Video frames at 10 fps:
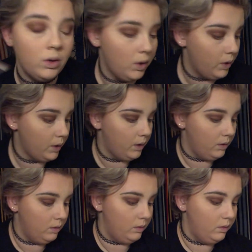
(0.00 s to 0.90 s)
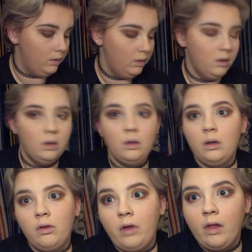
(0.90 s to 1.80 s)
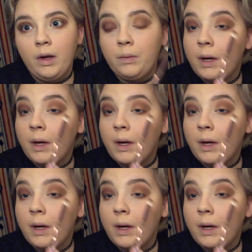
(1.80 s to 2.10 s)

look, because I like